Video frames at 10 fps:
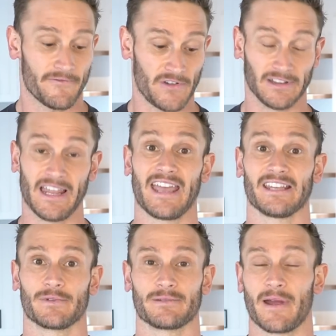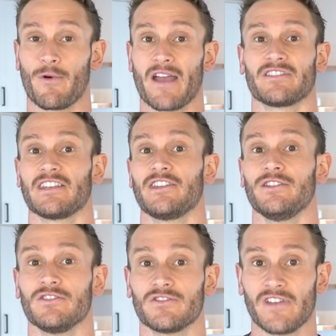fillets, which my wife is a
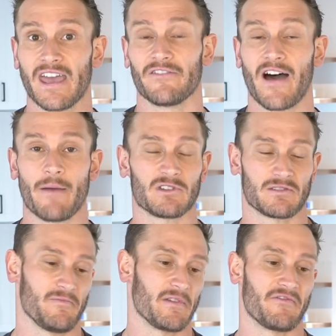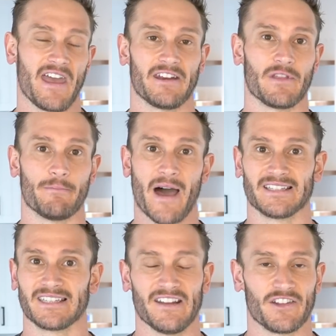huge fan of. I'm just a big fan of the
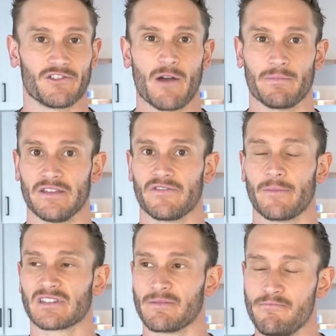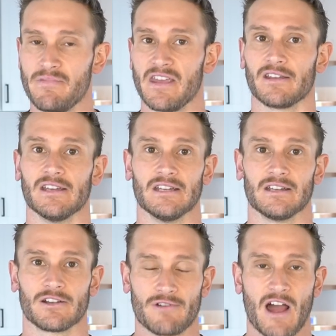bison and the ground beef. I'm just a big
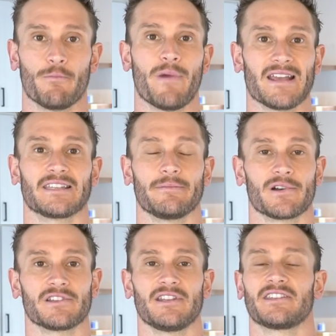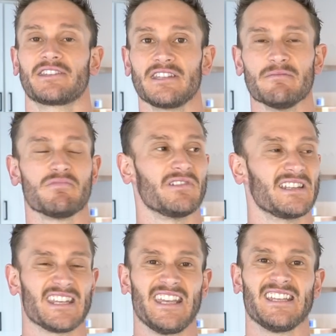ground bison person. It's simple,
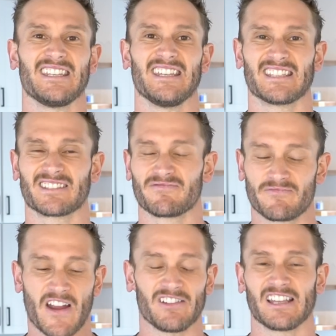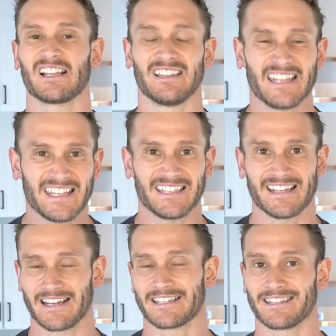it's easy, it's fairly clean.
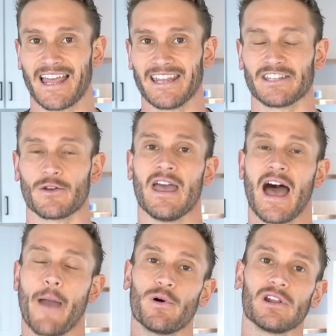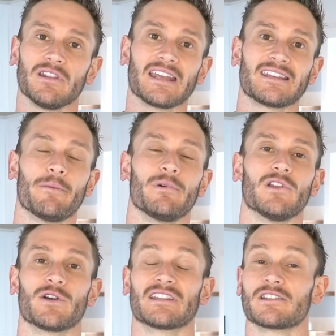I just like it. So I put a link down
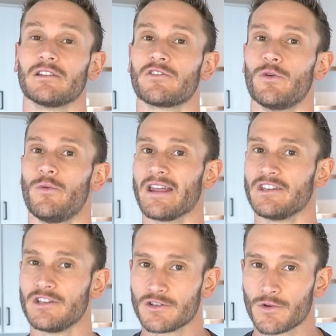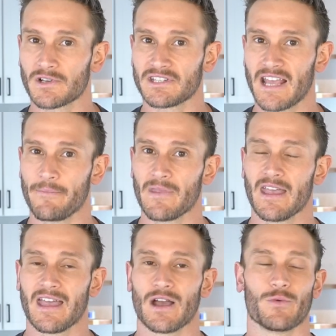below. It gets delivered right to your doorstep
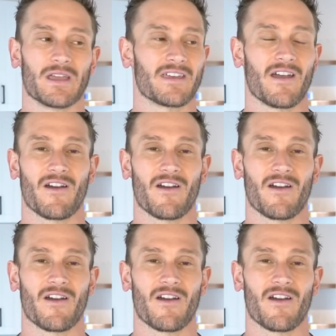with